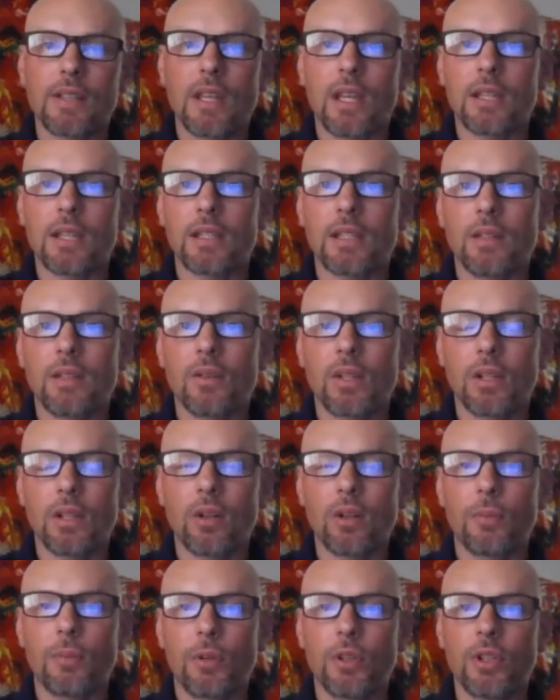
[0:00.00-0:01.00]
that it,
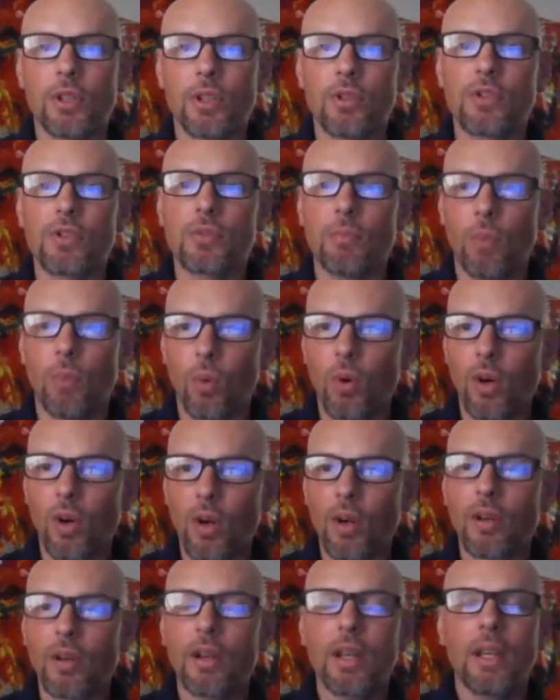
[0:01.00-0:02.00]
it'll produce
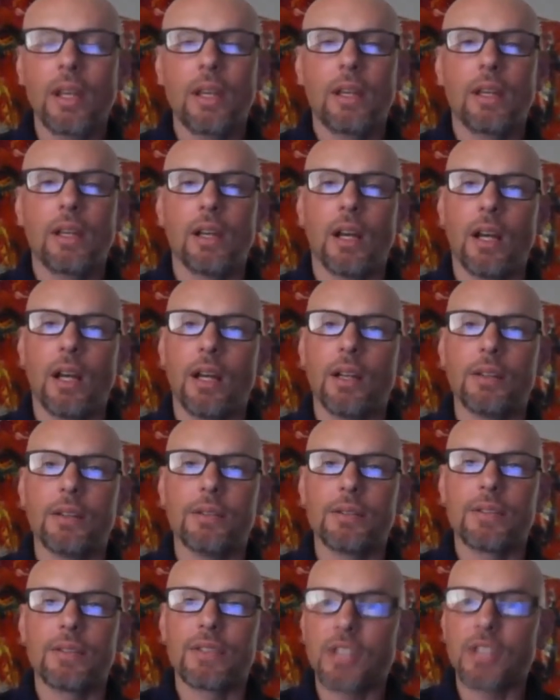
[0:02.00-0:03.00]
more uh,
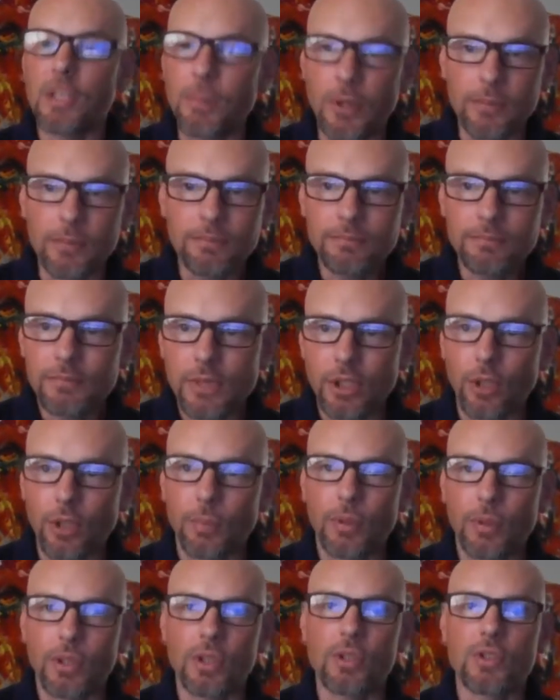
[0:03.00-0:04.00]
sebum,
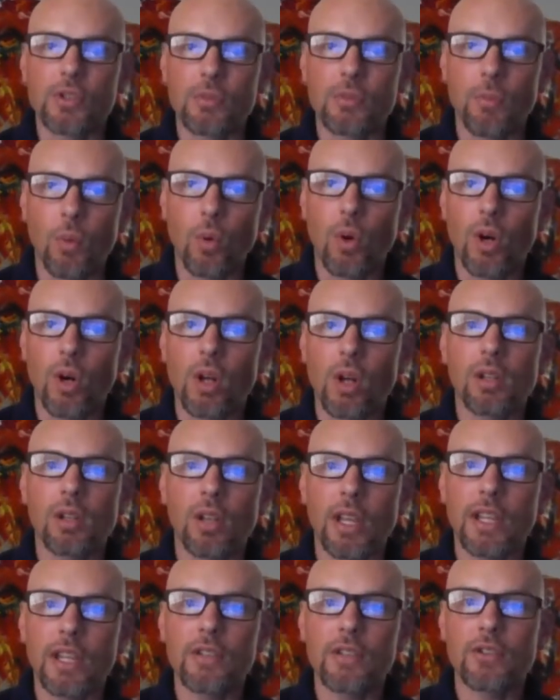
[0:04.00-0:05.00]
it'll produce more
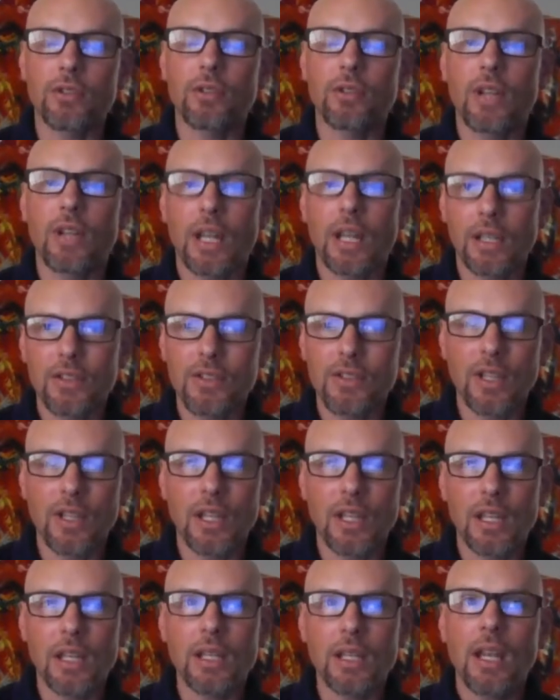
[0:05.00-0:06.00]
glandular
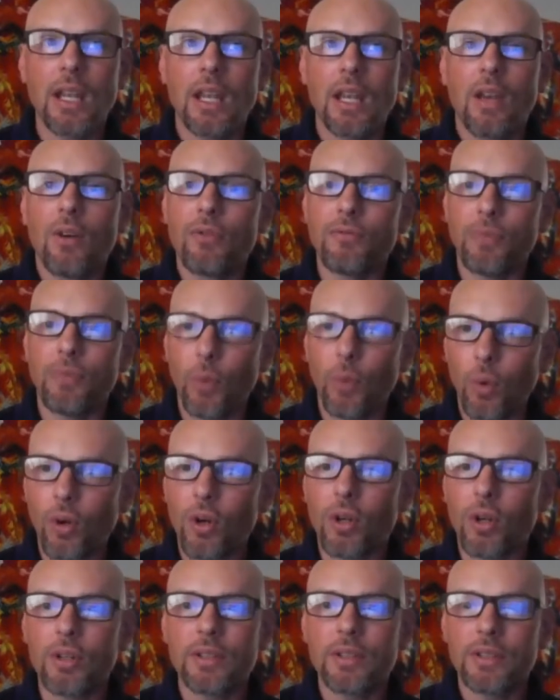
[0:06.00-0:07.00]
exudate
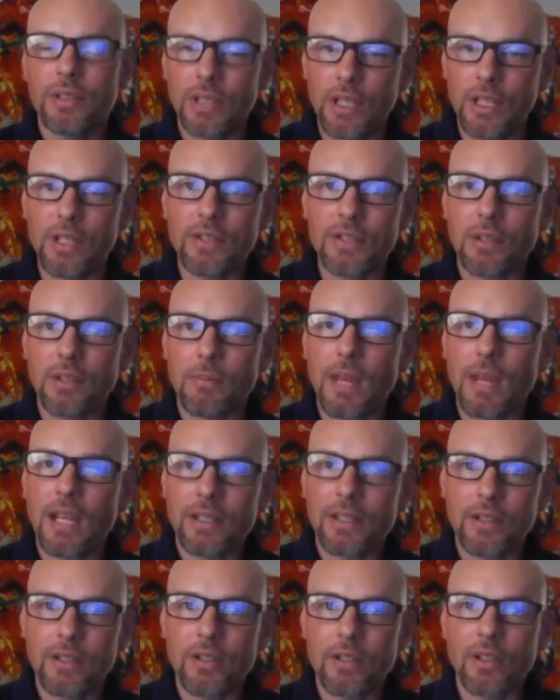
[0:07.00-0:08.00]
for yeast and
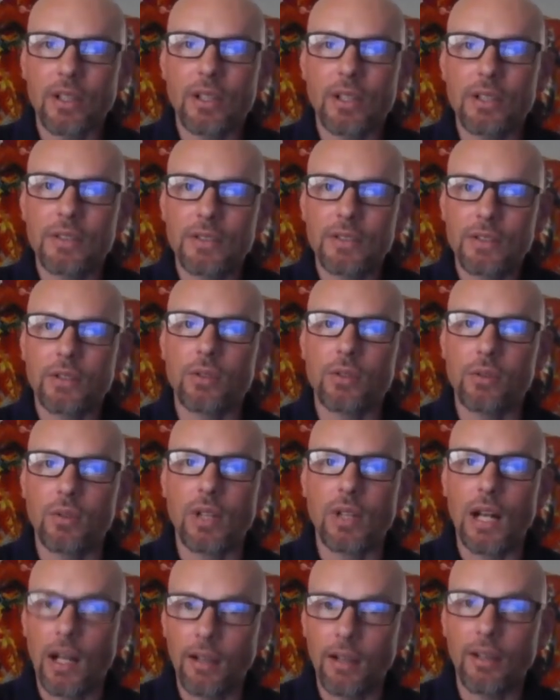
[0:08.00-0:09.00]
bacteria to
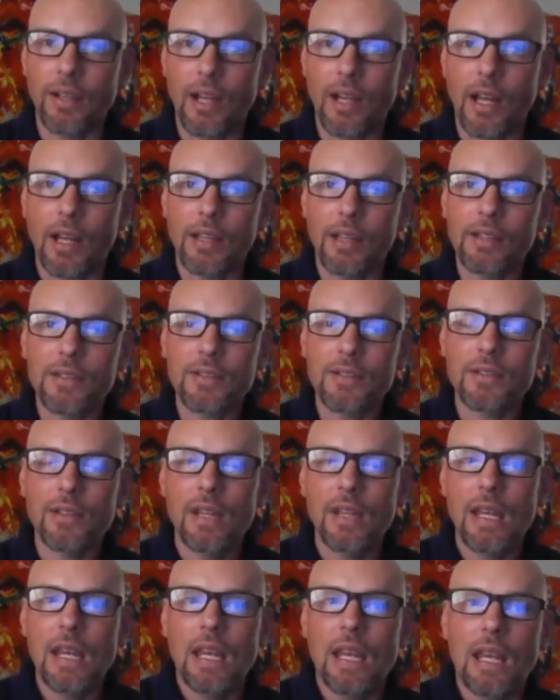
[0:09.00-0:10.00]
colonize.
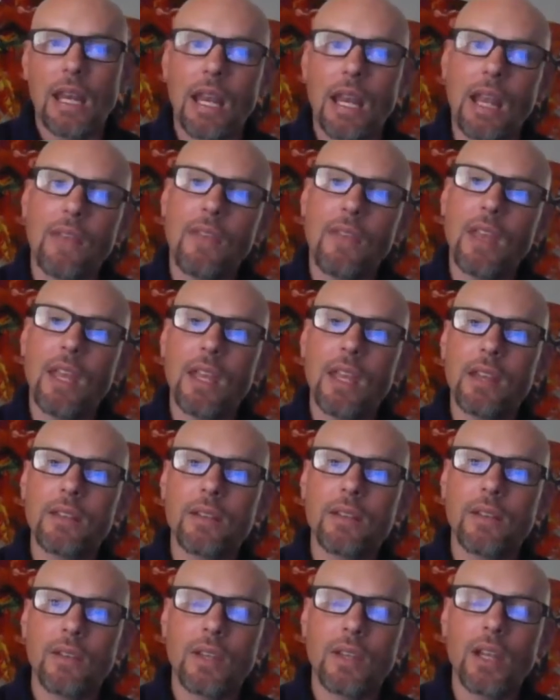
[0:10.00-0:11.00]
And
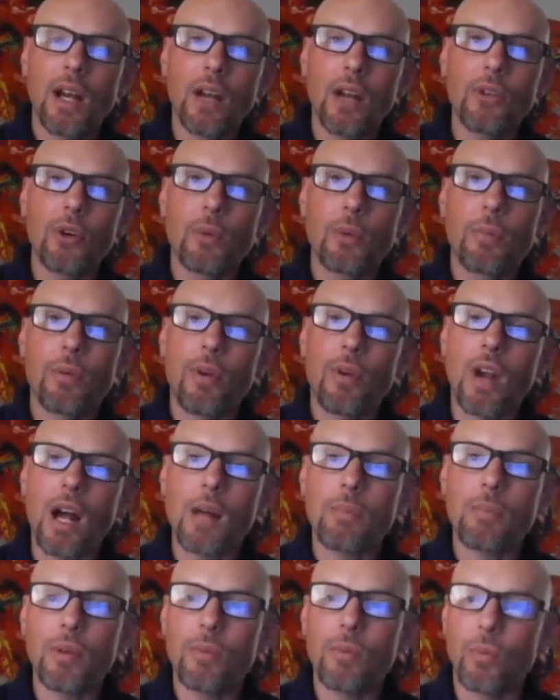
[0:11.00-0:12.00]
then the other
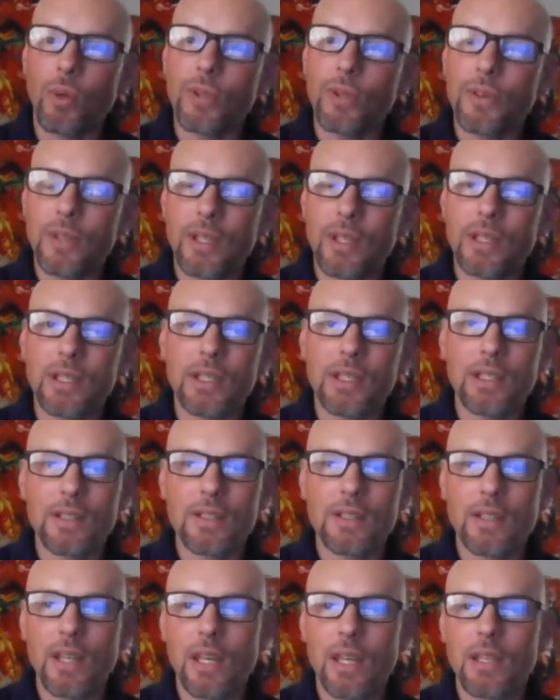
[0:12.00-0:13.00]
problem with it
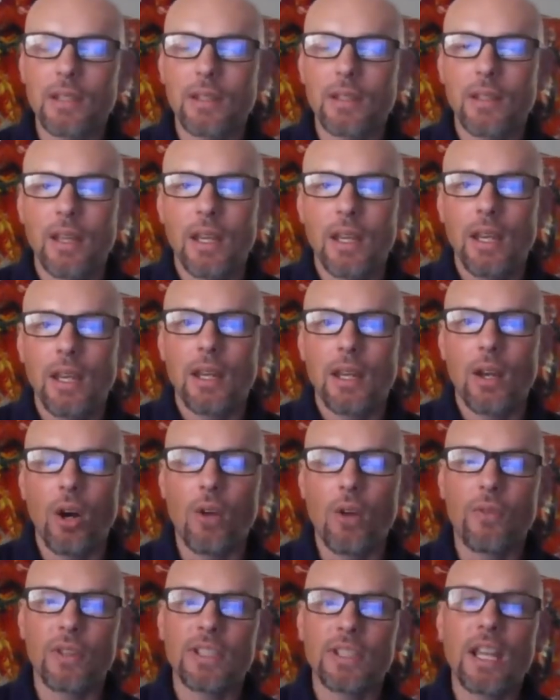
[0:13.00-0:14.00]
is that
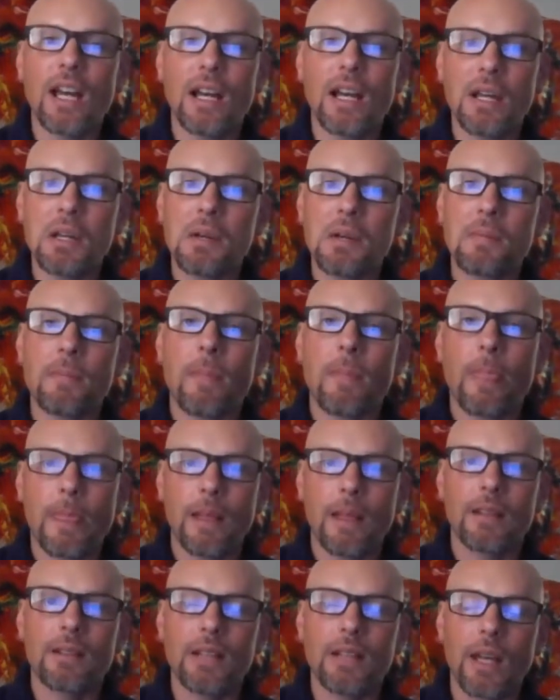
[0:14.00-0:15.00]
over time,
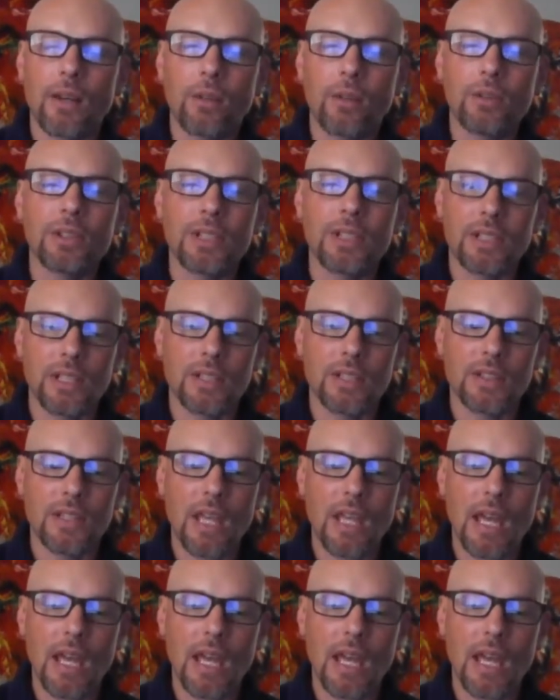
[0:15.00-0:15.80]
not only does